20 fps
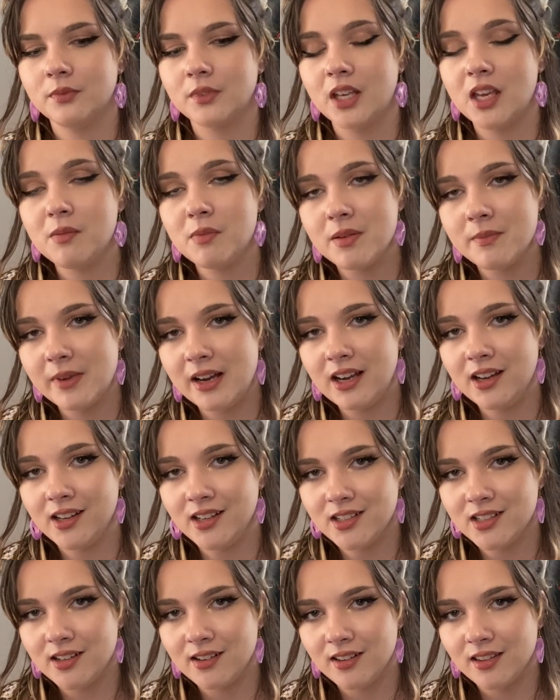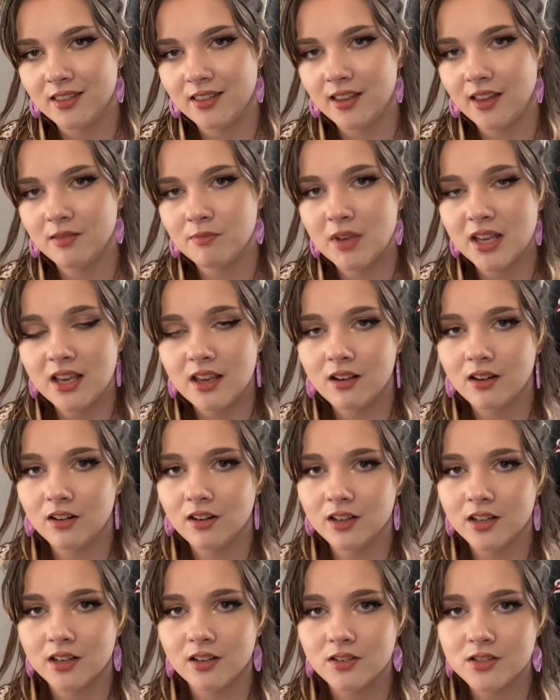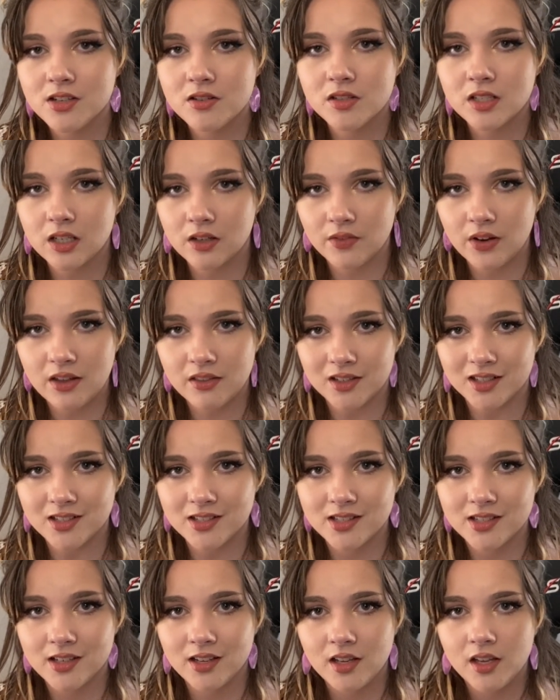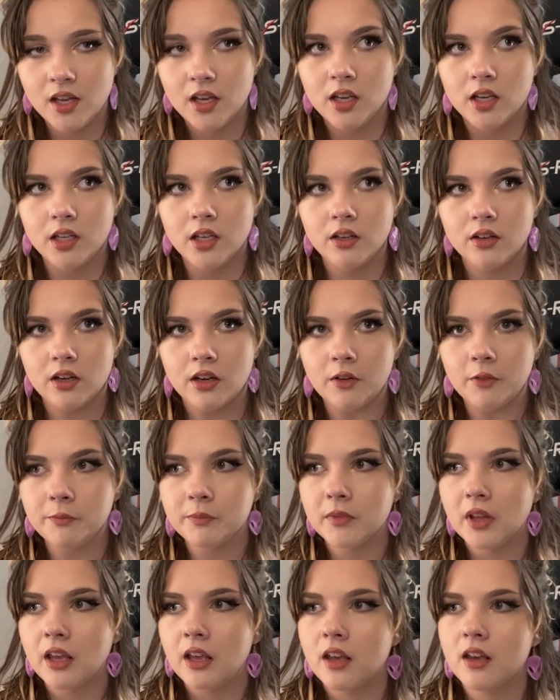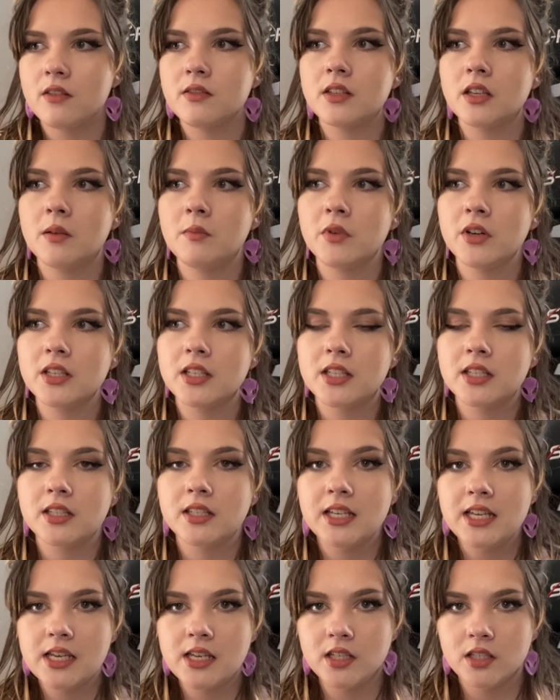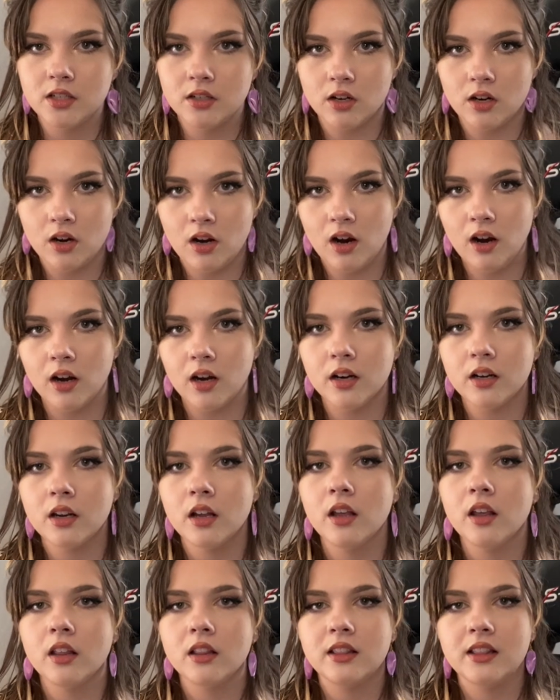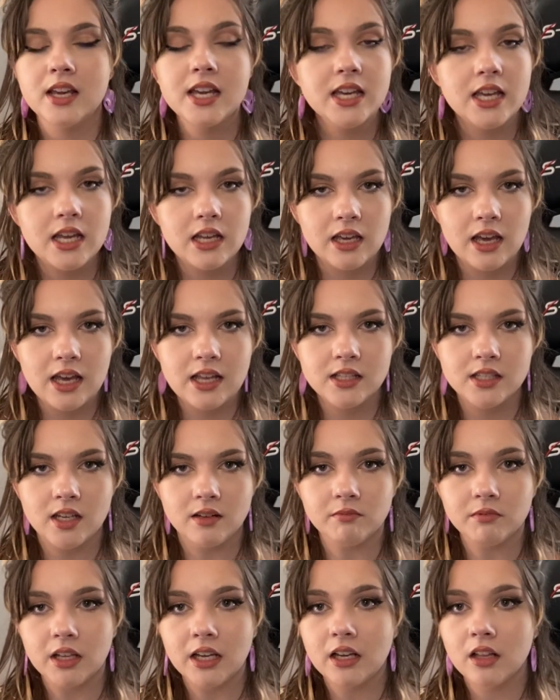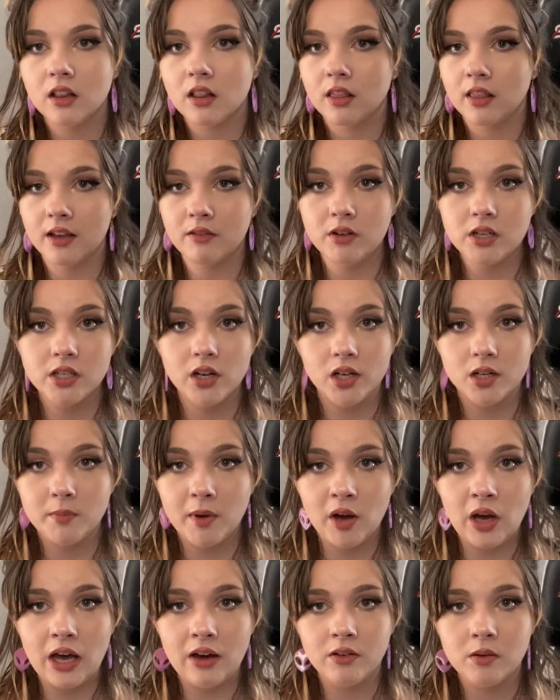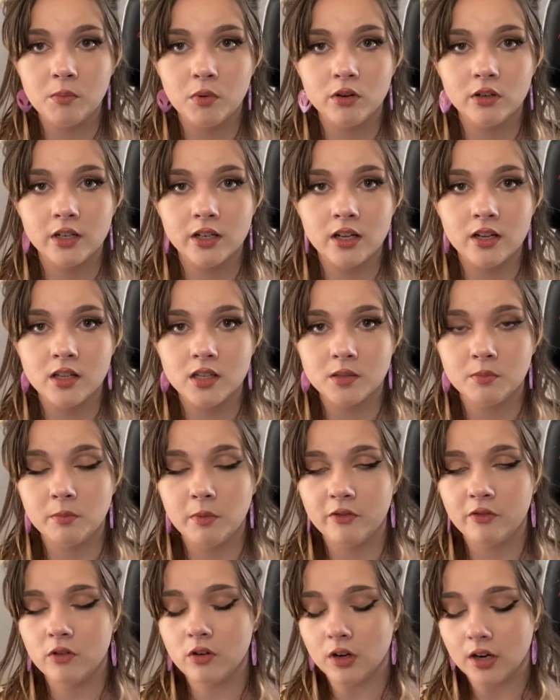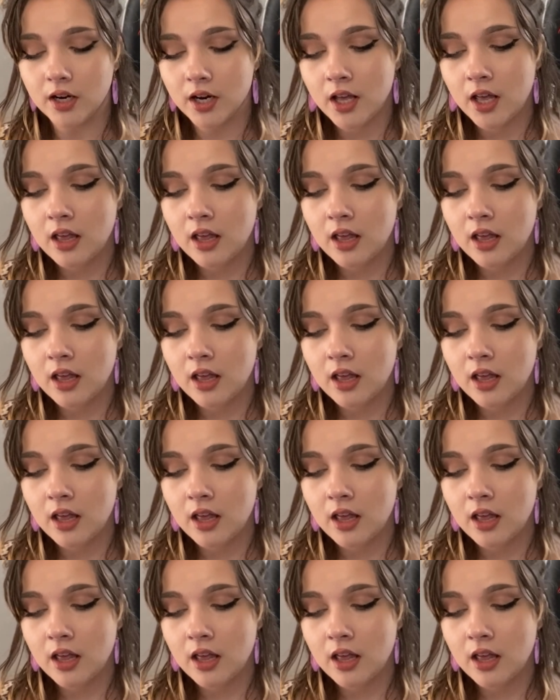Keep in mind that making art can also serve others. You know, if someone sees your art, they can gain something, like we talked about how important it is before.